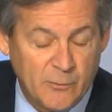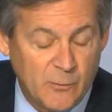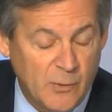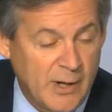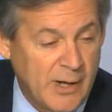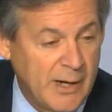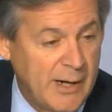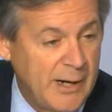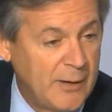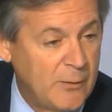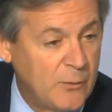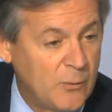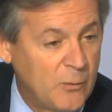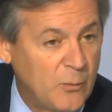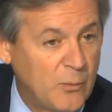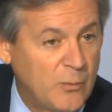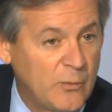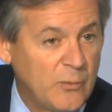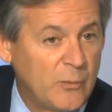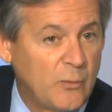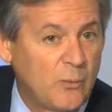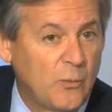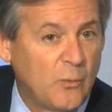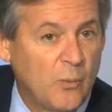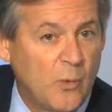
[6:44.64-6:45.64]
And
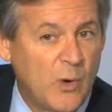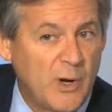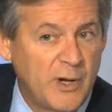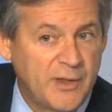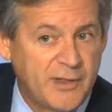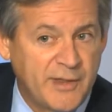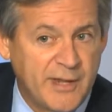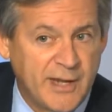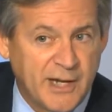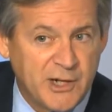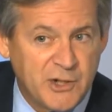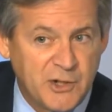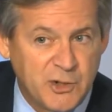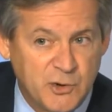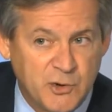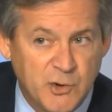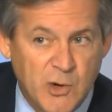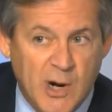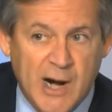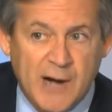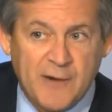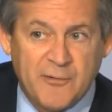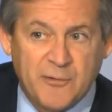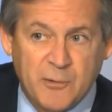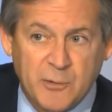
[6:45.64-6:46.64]
one thing, as you
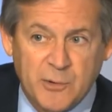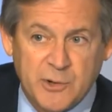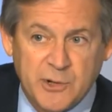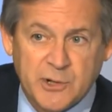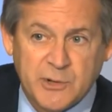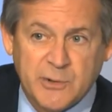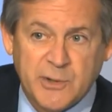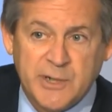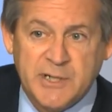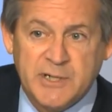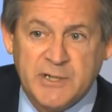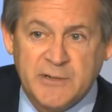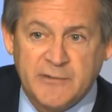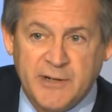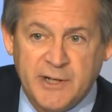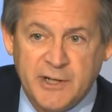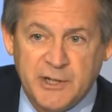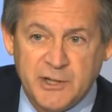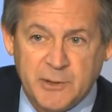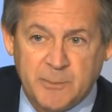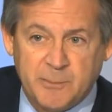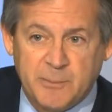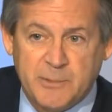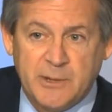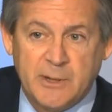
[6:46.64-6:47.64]
drive through the streets of
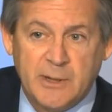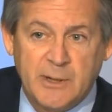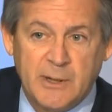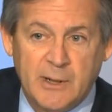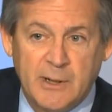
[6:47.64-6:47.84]
Egypt,